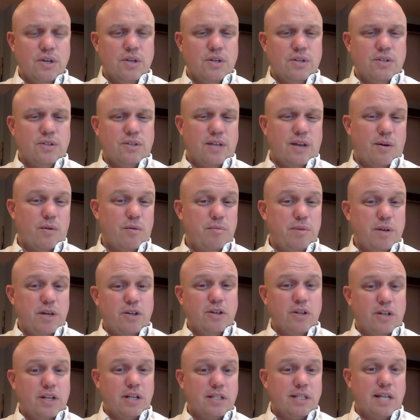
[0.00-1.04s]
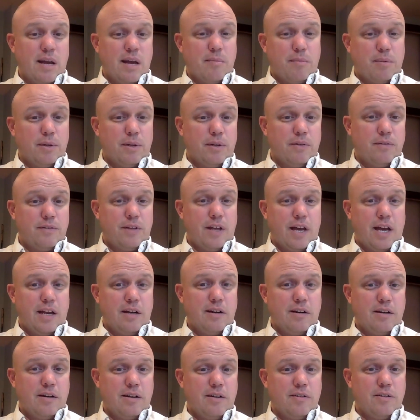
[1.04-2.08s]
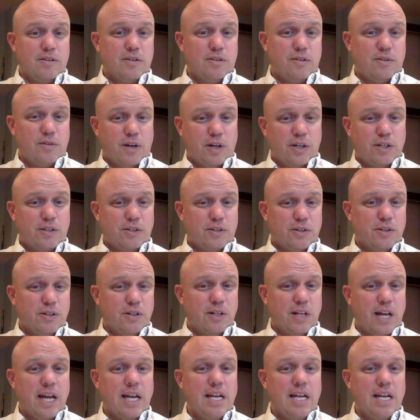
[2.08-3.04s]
So that would be a good example of that structural